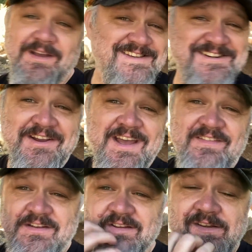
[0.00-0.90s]
guys, there you
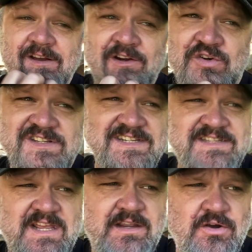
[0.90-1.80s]
have it. Uh, Kristie's
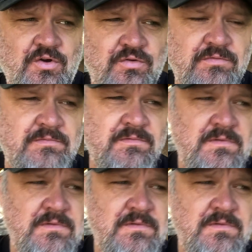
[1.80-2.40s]
take on